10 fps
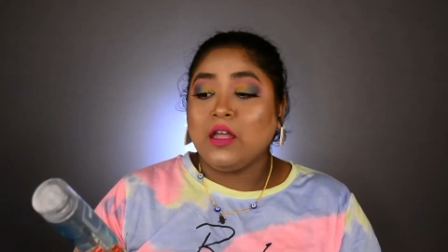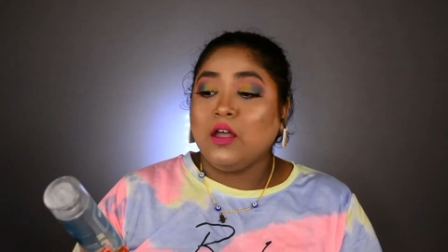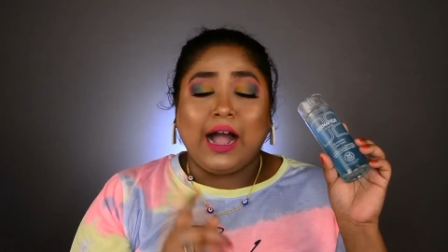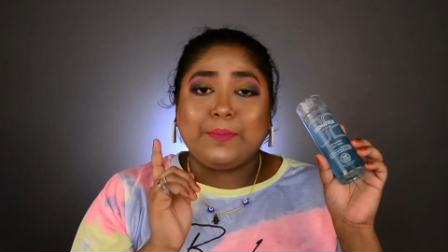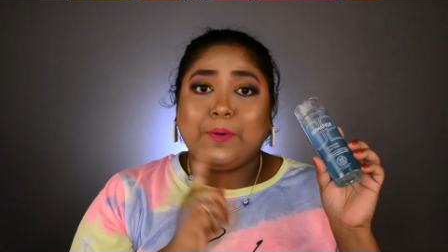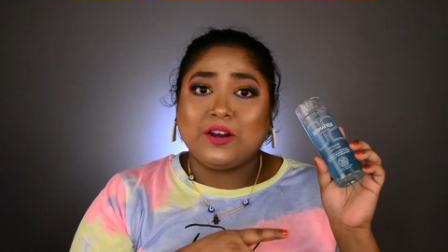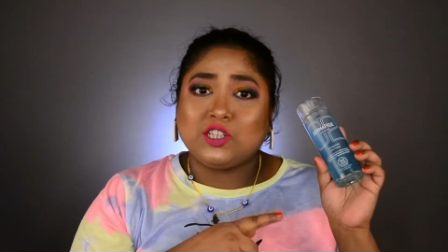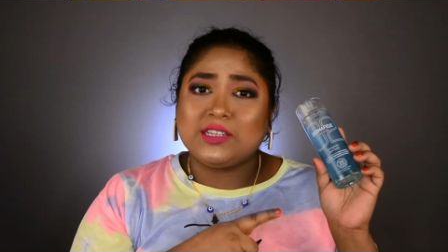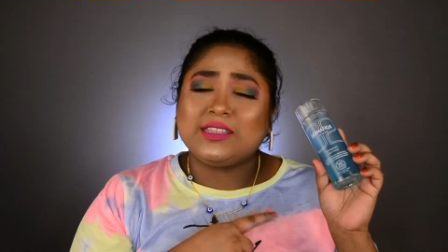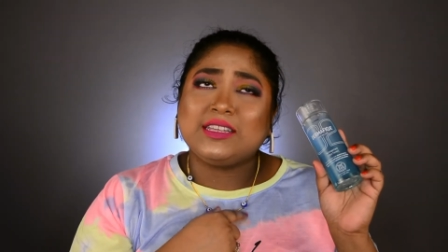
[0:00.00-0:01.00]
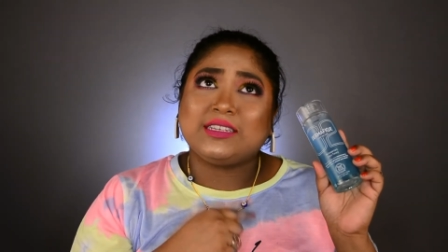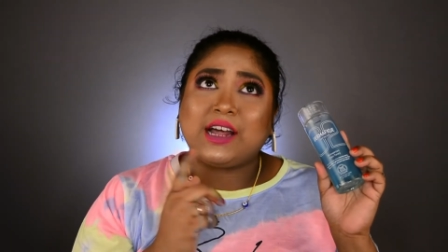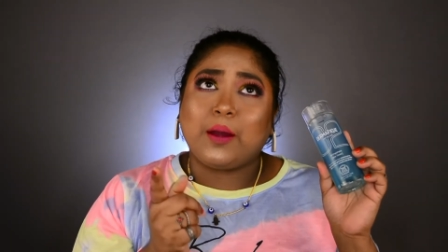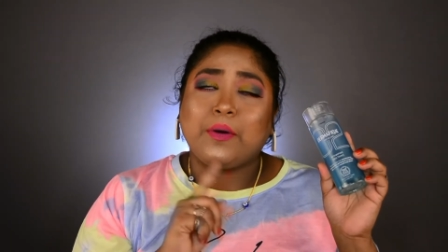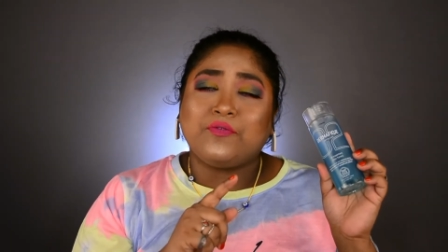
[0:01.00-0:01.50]
I purchased this
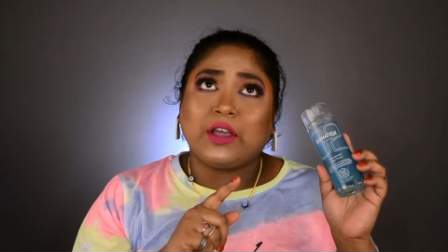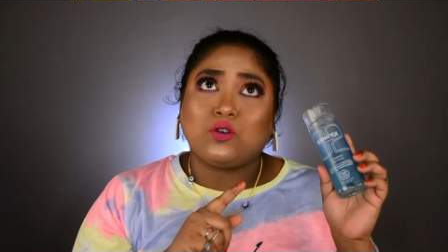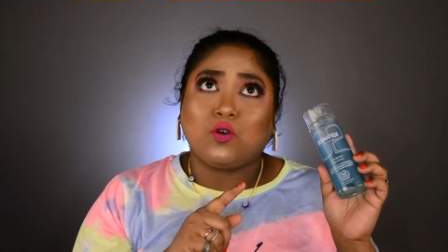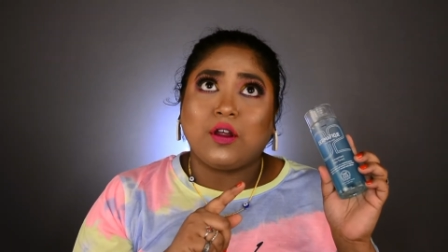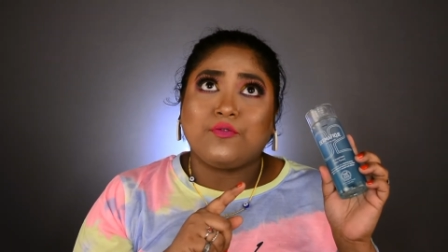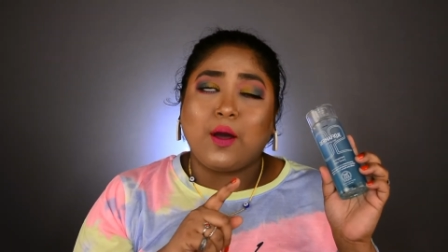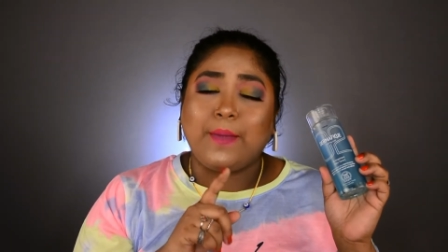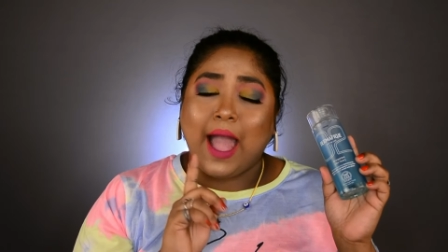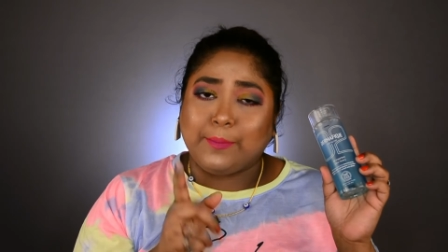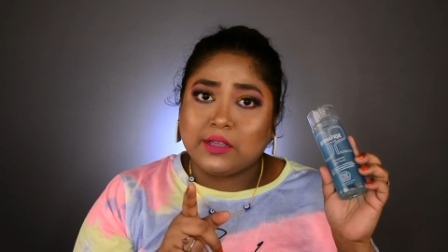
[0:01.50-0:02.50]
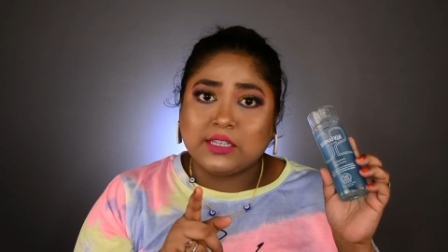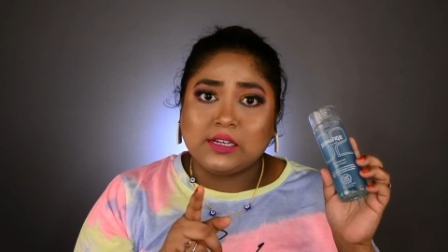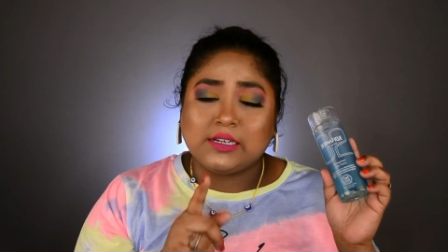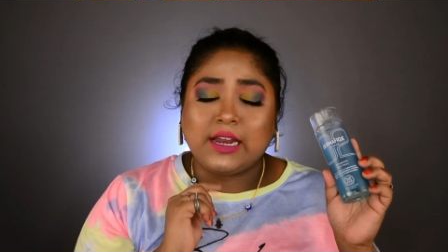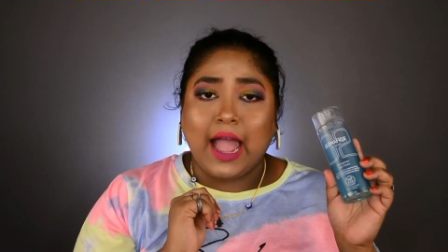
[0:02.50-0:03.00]
Dermafique toner from
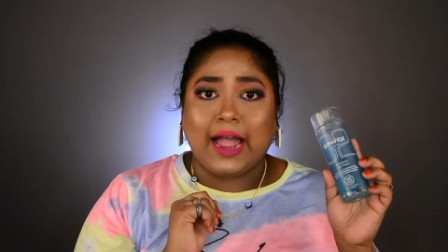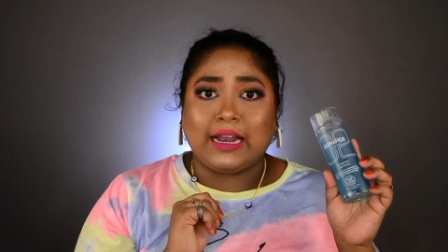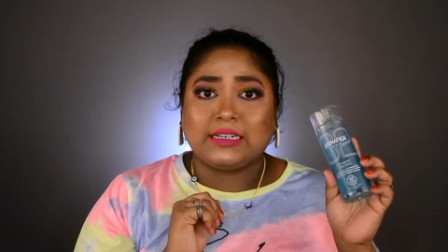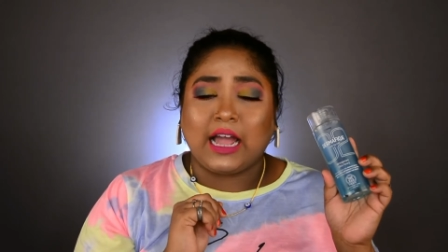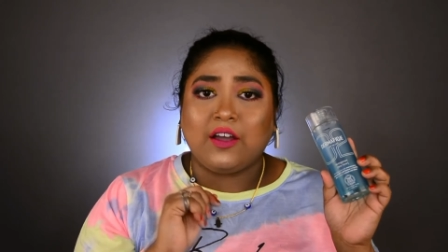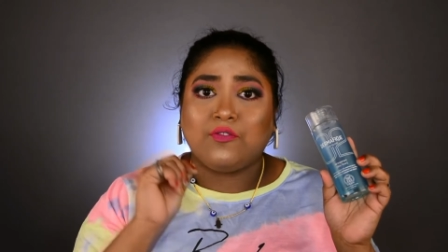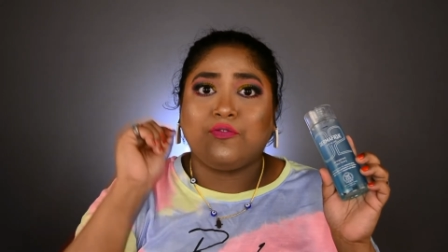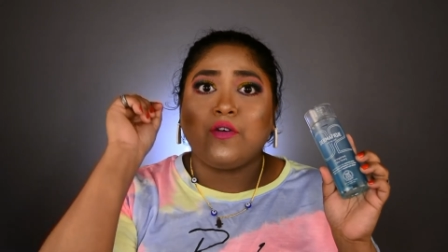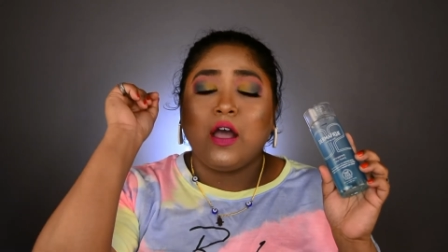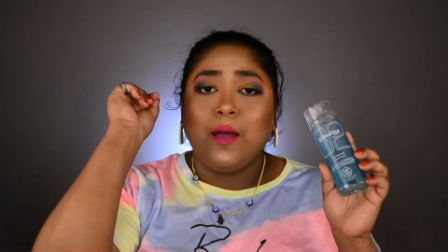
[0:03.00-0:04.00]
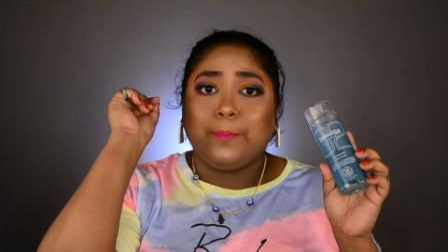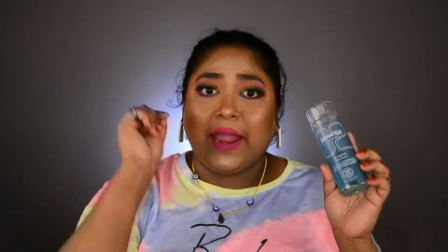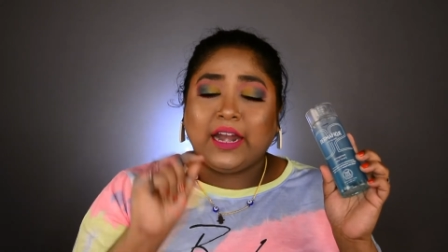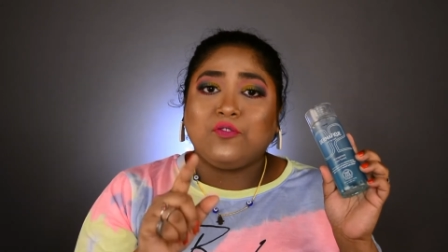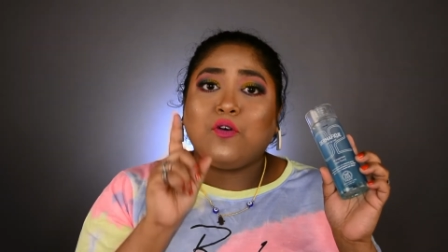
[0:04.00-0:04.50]
Amazon and I have
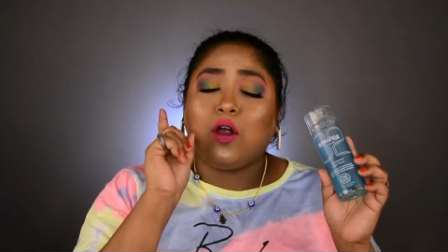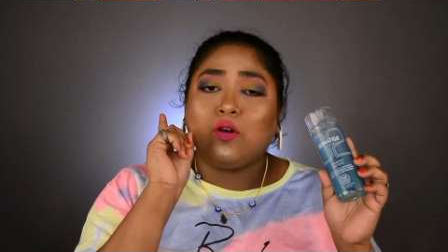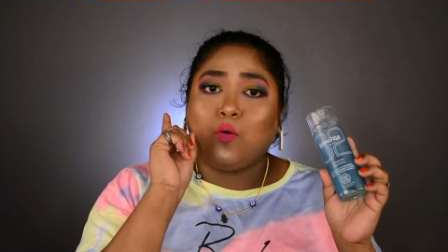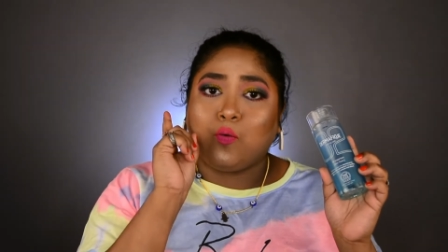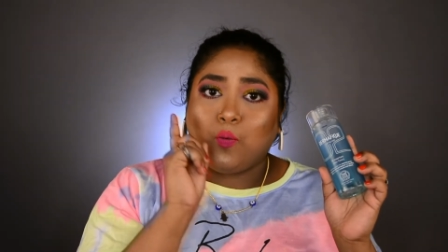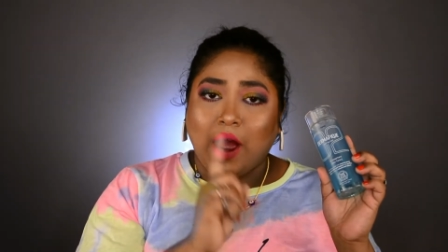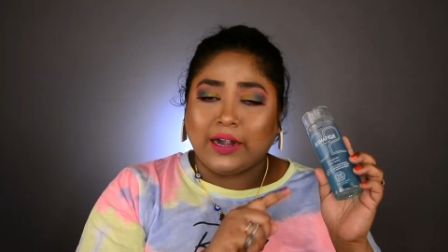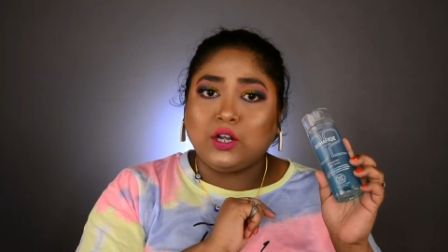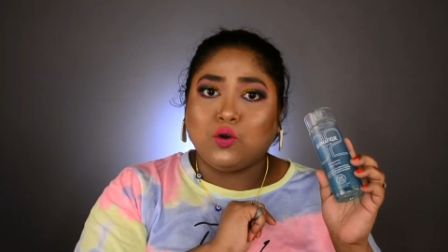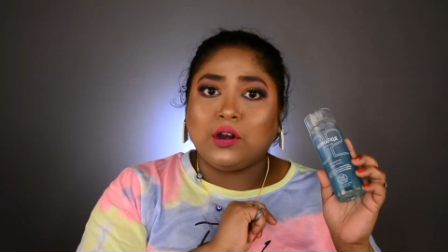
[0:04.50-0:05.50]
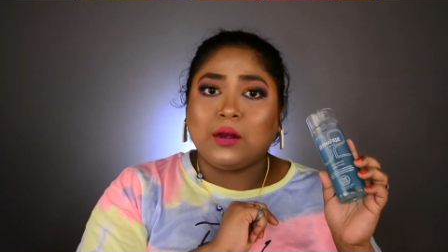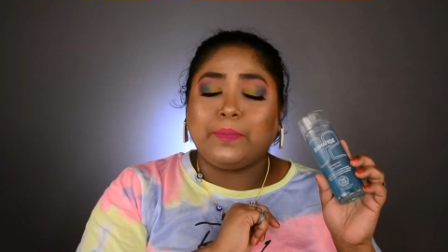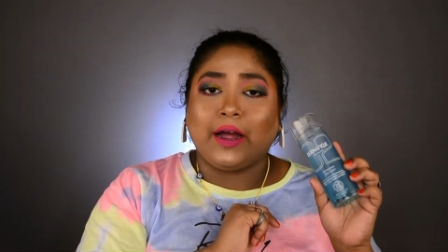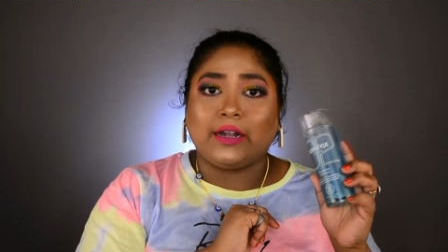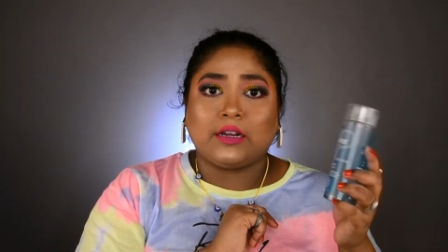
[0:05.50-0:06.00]
paid for one toner
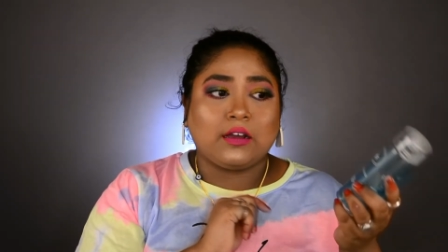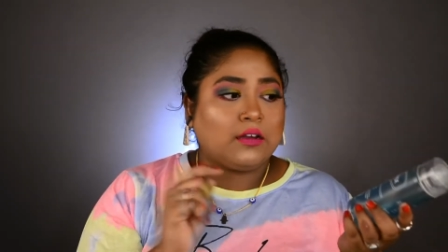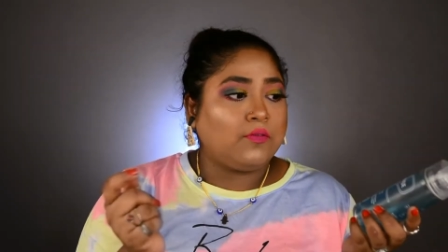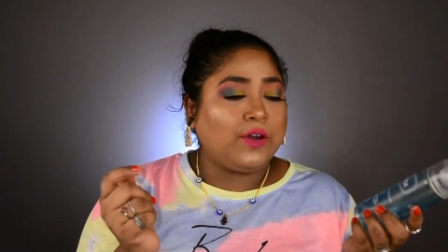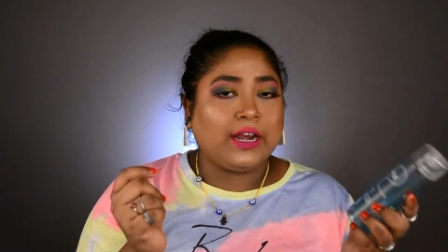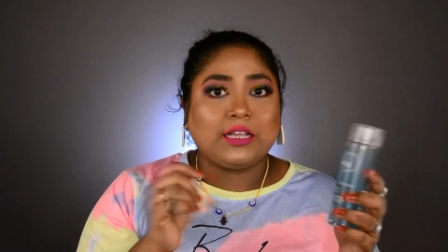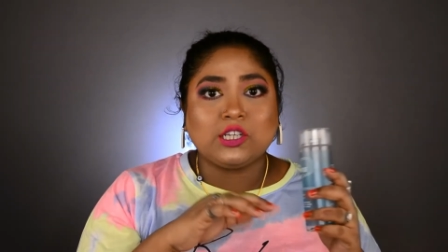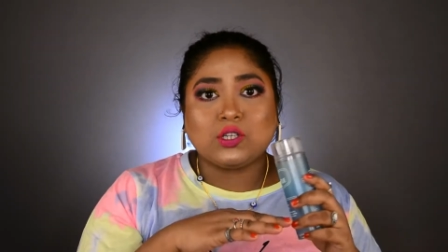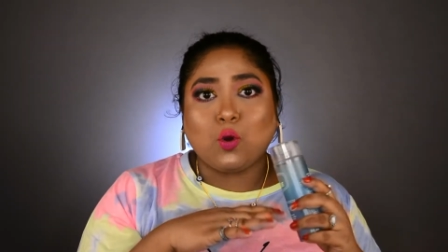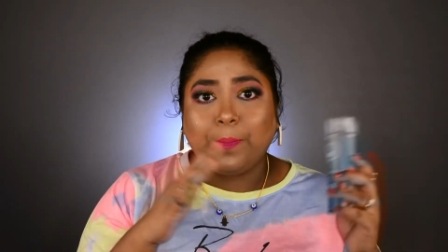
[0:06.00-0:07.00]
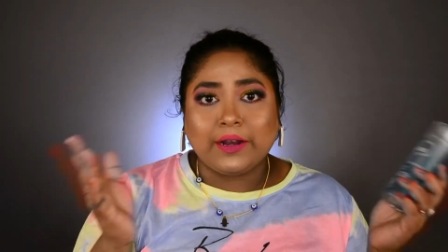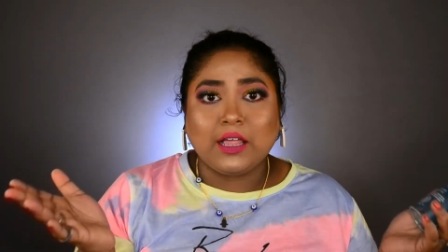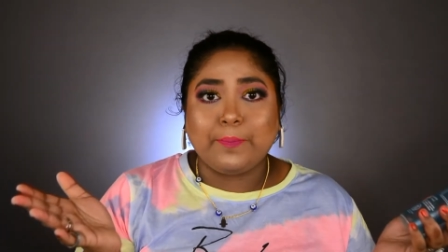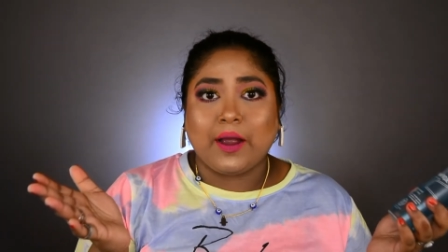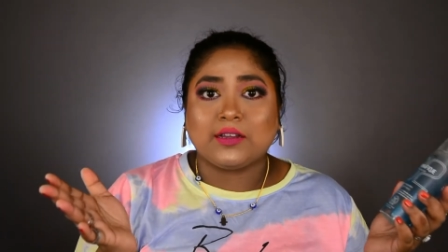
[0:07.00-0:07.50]
but when I just opened
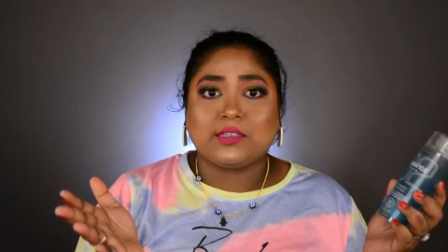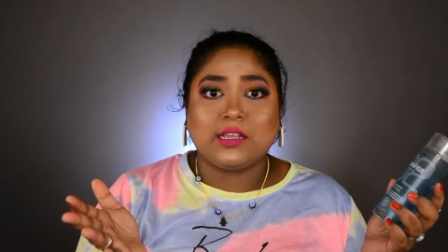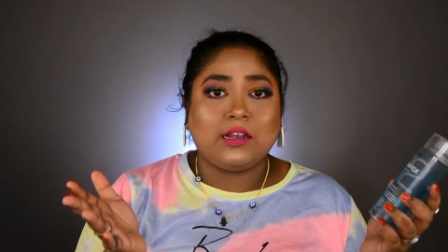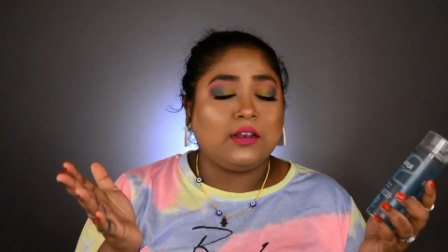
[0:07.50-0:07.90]
the parcel,